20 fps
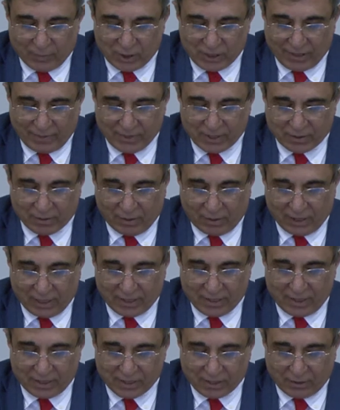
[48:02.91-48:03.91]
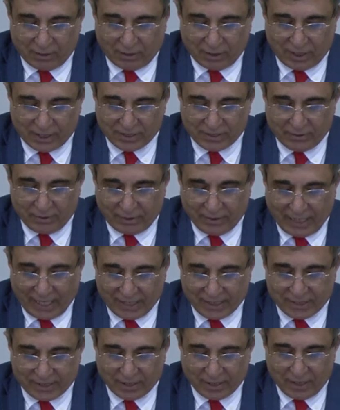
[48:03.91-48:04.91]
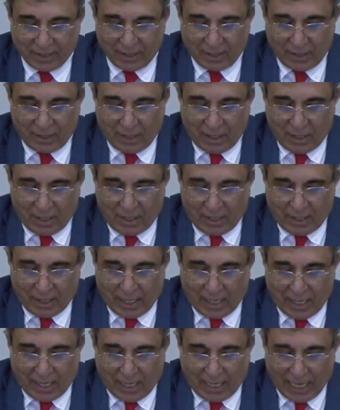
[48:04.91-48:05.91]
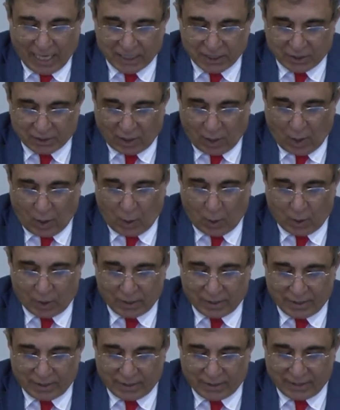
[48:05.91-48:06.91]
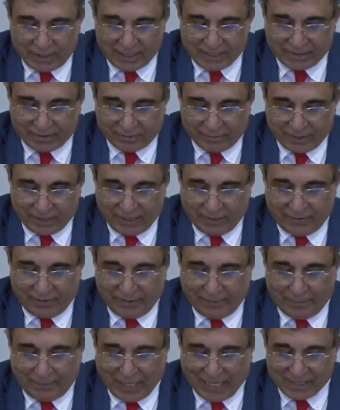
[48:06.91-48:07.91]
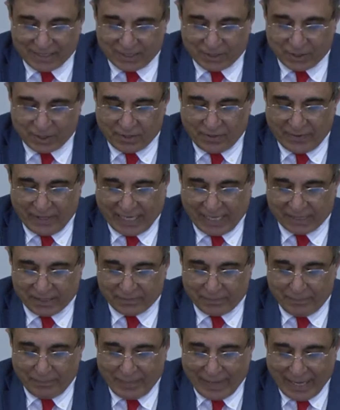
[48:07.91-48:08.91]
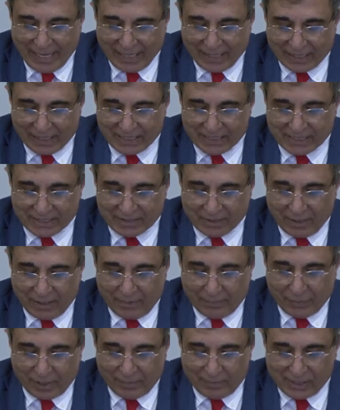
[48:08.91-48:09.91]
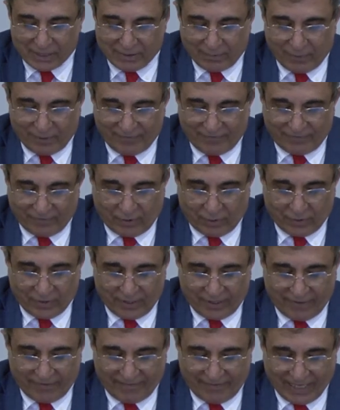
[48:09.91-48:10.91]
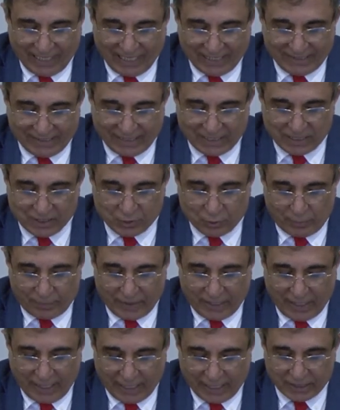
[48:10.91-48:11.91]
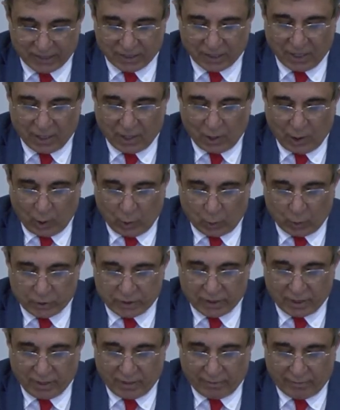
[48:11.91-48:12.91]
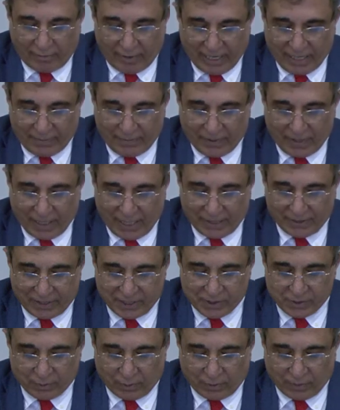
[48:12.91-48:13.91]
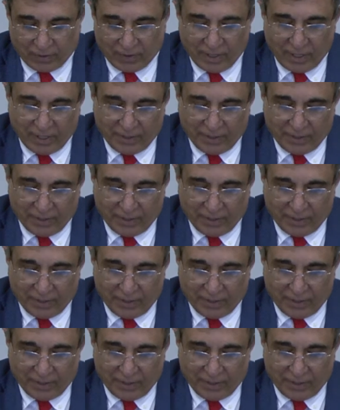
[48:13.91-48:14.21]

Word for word: Muslim scholar, scholars do not at all discredit the passages that make it permissible for the fanatics to behead, loot, rape, and destroy.